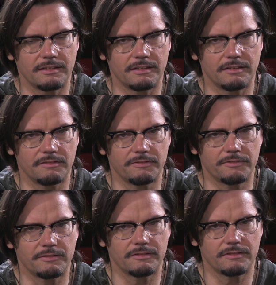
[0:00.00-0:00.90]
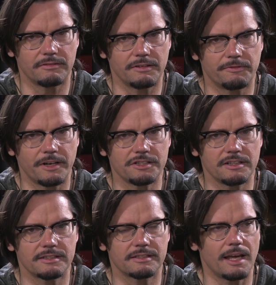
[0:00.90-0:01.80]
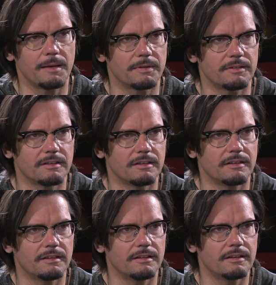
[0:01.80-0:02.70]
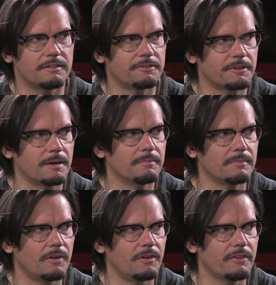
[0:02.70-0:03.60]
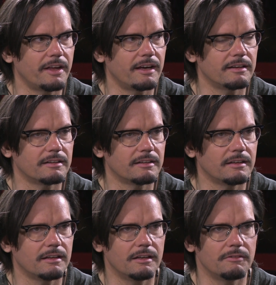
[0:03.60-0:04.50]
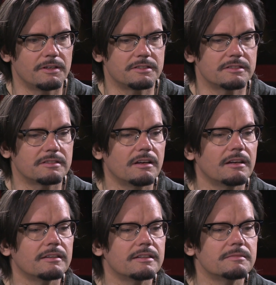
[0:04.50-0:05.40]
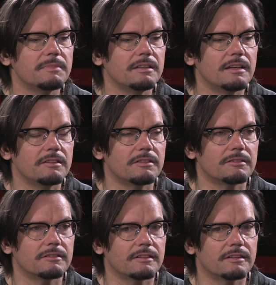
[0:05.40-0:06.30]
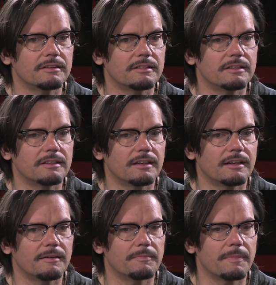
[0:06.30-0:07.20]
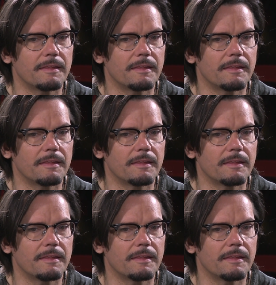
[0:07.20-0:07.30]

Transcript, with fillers: of refreshing escape from all that, which is not, doesn't mean that you're um,